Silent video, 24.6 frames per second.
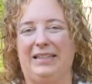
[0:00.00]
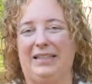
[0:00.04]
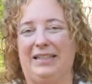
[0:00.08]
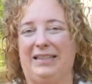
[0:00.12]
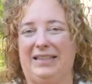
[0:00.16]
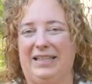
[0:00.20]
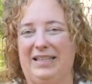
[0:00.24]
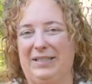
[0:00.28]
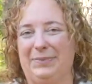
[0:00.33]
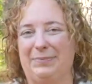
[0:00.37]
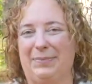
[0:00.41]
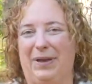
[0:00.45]

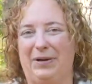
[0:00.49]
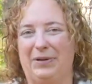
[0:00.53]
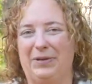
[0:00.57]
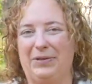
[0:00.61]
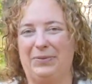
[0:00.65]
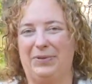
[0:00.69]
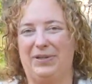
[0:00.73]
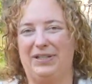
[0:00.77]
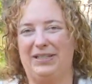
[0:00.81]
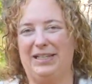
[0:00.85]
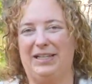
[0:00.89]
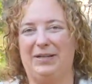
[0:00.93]
This
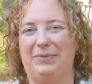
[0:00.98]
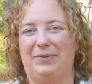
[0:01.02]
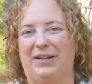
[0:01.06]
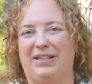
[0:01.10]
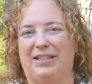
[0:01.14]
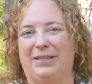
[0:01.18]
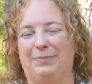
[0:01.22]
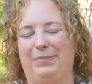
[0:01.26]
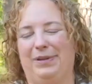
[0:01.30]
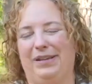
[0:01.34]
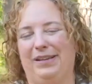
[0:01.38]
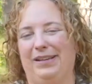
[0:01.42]
Meadowsweet tea
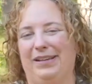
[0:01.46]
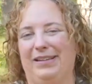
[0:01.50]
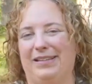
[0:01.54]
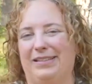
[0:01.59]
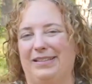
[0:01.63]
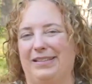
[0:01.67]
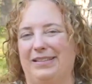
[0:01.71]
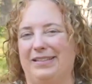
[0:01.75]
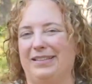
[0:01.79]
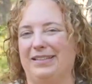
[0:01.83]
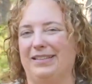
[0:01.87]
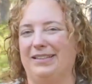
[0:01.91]
recipe is
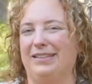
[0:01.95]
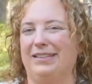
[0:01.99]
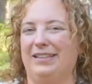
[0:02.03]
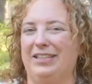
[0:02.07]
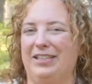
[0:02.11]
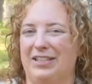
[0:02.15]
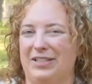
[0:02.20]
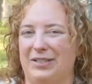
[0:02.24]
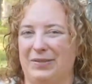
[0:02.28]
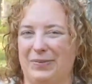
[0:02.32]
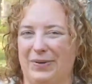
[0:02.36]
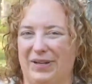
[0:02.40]
a
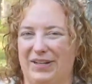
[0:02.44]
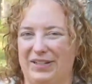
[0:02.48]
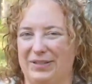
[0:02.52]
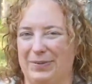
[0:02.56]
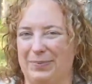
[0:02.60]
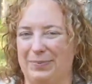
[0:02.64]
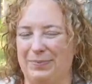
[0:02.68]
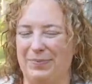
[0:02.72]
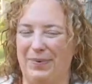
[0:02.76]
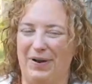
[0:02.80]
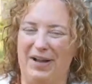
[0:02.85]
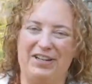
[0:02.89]
delicious way to
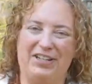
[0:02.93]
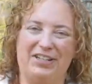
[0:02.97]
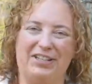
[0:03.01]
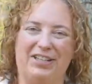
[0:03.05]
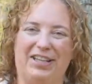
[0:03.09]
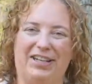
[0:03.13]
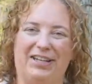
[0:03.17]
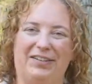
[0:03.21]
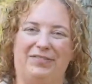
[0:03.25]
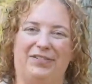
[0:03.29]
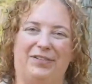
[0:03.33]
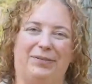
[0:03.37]

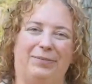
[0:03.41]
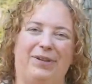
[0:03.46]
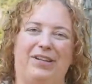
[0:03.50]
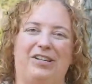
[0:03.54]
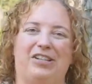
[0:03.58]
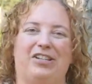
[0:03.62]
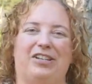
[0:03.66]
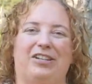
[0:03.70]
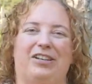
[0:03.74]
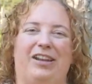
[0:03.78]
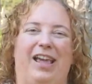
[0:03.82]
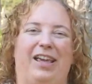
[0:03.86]
modulate
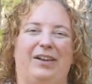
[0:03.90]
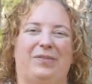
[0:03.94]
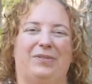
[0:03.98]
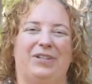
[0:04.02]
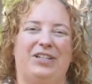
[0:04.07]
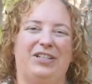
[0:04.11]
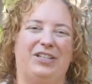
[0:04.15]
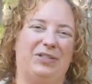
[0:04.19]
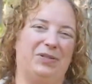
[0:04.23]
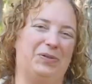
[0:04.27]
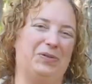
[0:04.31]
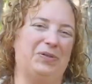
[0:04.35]
inflammation and
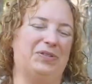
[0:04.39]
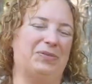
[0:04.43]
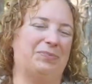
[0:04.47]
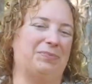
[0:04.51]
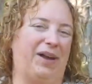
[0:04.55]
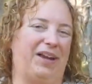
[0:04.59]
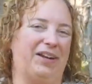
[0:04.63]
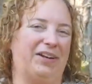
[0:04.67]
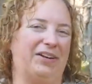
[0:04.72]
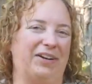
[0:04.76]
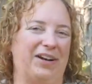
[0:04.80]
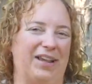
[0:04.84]
reduce
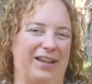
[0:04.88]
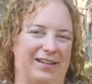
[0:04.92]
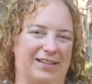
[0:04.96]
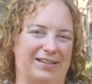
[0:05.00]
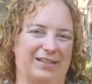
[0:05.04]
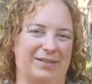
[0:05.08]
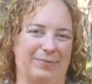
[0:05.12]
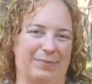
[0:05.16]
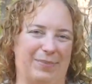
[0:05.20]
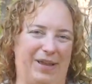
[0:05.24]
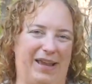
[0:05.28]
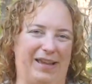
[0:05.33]
minor
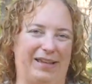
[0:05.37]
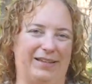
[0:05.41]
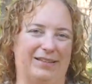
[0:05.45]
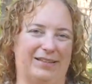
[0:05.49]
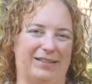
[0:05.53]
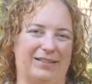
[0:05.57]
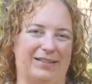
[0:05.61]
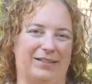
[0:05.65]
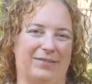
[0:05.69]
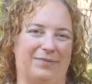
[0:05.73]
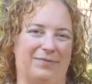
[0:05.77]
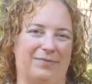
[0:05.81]
aches and
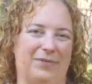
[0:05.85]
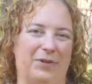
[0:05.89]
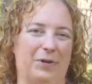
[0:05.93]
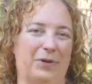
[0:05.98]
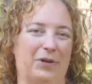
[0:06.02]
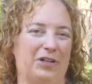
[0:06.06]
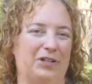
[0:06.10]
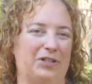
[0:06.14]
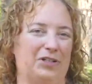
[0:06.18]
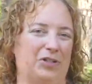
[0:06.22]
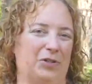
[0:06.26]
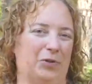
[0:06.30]
pains. You
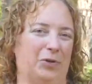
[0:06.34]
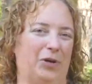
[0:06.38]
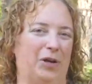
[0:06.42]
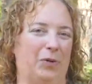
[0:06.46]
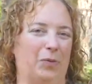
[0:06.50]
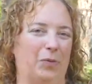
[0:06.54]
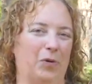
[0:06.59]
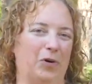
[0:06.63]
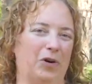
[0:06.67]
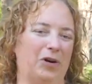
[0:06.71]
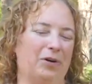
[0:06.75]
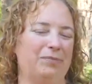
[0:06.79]
can enjoy it
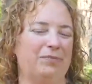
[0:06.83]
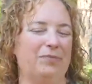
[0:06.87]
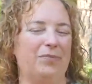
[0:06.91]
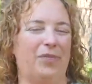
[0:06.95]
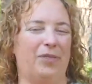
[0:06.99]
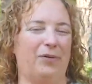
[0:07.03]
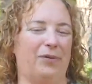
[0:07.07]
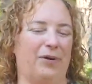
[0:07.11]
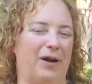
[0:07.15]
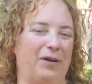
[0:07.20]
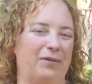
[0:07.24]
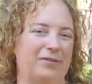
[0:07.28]
warm
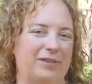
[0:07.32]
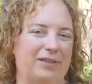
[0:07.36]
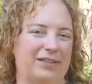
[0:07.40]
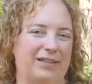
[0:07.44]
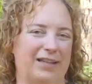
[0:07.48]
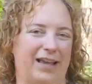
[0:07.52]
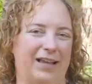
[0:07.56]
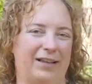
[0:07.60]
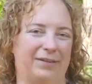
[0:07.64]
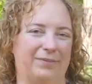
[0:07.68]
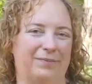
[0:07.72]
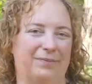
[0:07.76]
throughout the
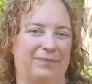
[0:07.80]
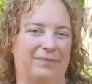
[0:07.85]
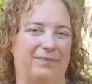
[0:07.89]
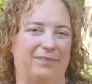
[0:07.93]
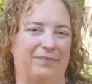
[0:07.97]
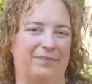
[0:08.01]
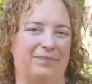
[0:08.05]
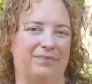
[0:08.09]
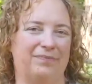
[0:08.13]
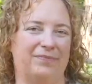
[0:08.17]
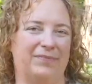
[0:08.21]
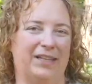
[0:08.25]
day.
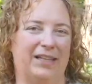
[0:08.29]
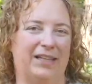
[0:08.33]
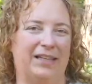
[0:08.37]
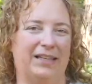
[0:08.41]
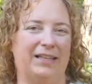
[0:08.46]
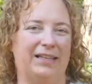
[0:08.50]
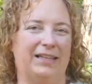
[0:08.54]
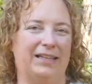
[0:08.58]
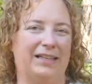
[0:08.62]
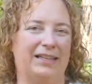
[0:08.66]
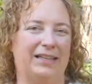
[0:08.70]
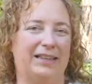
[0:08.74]

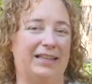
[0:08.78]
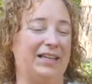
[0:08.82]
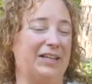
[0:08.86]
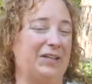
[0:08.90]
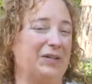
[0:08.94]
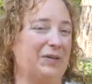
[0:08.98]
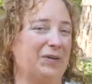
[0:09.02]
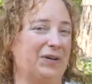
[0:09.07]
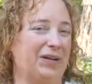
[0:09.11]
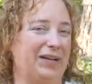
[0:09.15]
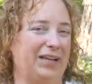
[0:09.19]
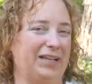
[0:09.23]
The
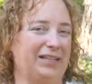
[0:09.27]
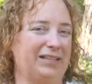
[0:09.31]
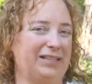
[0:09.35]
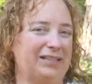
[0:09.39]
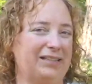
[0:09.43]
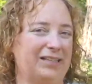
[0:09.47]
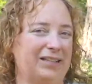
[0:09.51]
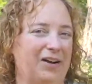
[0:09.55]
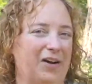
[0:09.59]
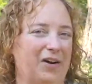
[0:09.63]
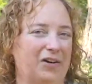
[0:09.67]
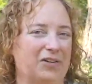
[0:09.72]

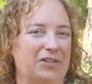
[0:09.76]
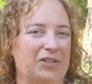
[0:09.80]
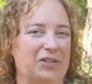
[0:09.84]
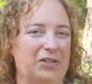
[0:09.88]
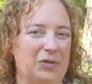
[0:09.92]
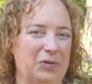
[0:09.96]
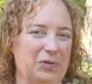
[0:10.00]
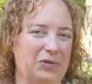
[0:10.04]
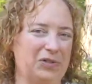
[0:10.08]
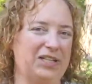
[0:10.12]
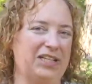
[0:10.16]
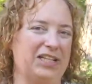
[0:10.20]
ingredients are
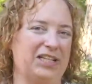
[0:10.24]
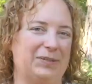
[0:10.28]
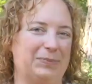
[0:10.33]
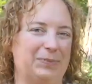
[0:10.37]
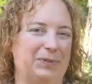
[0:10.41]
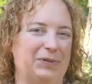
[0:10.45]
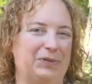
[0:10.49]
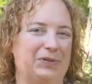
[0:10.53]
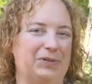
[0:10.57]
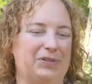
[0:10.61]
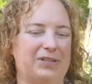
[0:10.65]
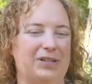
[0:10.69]
2
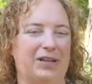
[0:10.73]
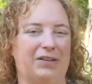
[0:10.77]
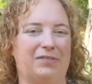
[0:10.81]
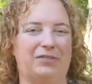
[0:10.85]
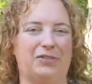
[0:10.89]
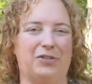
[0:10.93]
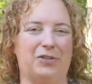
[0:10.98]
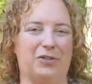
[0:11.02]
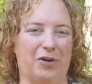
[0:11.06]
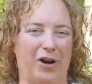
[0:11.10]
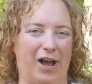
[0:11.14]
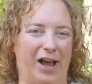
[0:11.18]
teaspoons
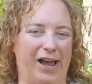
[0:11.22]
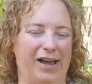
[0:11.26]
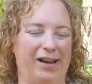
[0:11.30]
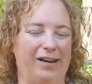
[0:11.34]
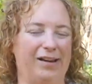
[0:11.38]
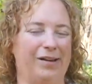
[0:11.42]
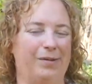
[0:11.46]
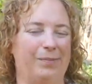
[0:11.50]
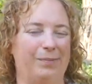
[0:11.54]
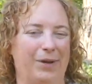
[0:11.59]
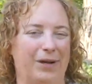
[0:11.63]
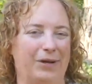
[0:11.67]
of
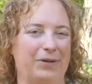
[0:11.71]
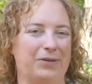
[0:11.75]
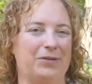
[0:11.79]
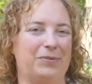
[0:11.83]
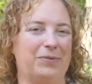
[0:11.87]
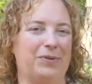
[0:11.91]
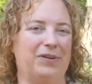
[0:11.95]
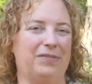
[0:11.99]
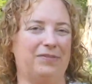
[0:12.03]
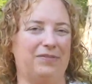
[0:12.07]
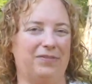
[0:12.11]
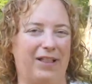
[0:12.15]
dried
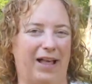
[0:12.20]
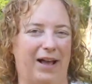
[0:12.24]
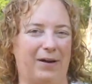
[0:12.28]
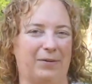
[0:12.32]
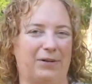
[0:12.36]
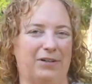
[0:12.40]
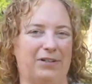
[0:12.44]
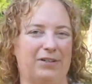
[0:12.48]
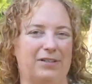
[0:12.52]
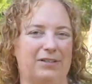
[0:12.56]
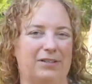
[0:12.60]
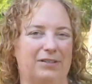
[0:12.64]
meadowsweet
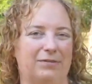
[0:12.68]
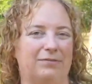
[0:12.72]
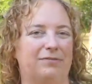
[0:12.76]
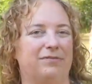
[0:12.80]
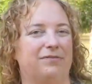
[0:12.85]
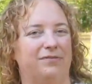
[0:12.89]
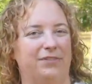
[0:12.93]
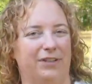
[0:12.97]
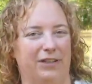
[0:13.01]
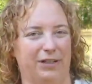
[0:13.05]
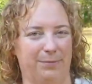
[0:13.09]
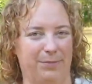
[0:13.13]
flowers,
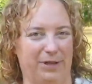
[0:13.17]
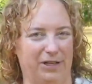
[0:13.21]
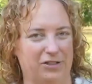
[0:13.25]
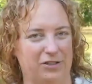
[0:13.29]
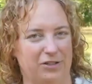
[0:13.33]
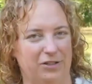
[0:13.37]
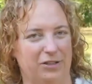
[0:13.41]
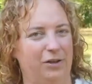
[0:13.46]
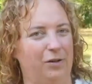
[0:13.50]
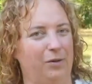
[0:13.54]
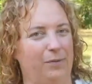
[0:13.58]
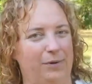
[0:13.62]

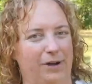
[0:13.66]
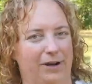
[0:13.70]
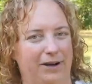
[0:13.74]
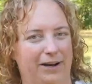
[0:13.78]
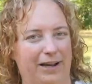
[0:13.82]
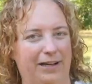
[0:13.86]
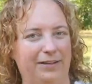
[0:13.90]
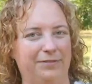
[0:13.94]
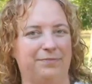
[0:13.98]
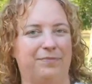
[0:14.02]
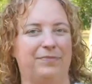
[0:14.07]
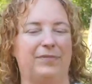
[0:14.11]
Filipendula
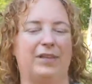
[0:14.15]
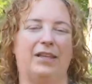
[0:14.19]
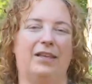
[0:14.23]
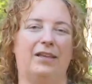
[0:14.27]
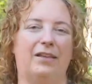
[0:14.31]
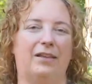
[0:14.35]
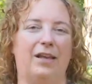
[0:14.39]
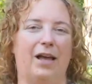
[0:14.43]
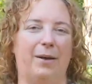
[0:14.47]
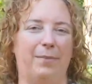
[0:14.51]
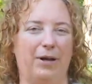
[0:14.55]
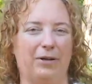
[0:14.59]
ulmaria,
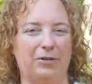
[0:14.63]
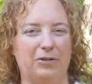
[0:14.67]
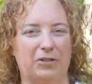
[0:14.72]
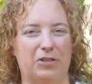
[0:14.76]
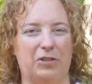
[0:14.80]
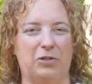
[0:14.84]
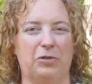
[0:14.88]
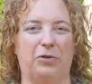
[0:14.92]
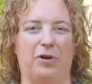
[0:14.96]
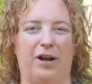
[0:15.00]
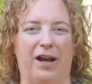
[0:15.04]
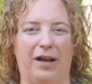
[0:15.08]
about
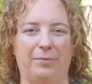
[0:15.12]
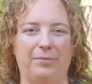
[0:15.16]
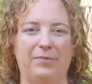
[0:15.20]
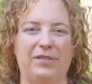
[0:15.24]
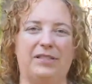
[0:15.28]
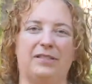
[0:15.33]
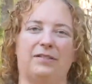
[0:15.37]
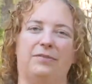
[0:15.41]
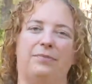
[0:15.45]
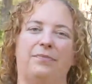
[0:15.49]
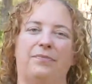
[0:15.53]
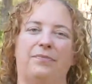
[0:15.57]
2 grams,